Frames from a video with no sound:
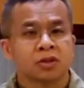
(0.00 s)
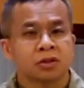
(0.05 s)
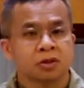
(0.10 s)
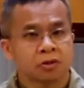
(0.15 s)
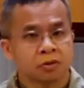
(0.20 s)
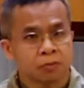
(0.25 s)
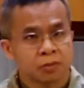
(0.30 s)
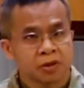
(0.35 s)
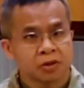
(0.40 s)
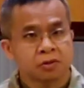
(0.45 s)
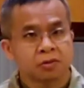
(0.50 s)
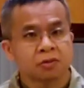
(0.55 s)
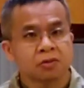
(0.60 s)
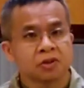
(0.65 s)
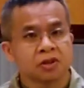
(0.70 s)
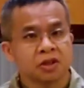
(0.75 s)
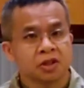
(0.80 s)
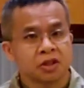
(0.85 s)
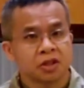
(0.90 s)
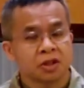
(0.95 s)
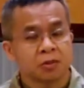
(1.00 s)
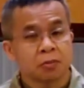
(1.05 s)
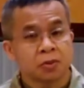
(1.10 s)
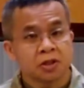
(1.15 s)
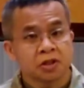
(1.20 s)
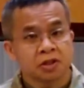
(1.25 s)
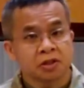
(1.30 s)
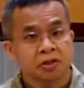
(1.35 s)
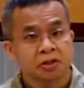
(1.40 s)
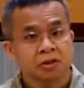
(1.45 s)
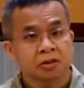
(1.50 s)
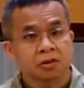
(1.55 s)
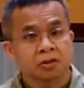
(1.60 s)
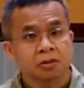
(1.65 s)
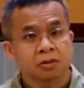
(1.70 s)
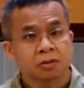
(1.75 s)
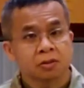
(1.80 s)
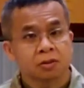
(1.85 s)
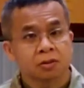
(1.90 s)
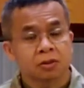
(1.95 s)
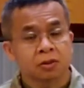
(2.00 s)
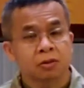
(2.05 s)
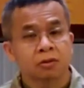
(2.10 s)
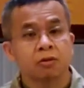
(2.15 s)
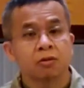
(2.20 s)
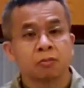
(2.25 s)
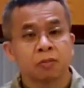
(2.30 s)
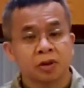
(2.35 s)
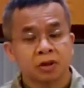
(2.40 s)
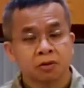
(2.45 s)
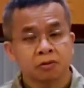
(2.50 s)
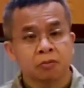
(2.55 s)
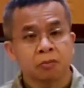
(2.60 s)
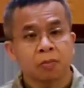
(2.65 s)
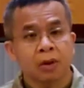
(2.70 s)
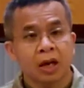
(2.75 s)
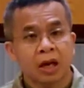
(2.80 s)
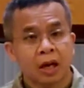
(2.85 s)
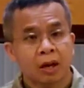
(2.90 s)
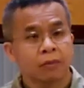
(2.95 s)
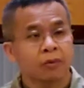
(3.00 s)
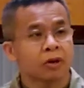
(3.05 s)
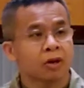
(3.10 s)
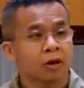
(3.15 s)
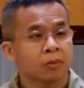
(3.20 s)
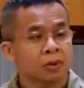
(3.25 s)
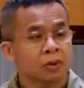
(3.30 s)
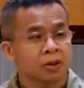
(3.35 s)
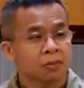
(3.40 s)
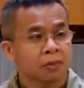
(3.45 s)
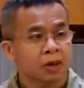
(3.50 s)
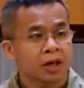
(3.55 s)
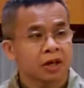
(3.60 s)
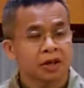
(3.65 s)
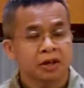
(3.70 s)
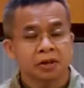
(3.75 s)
to build inner peace, to build power of the mind.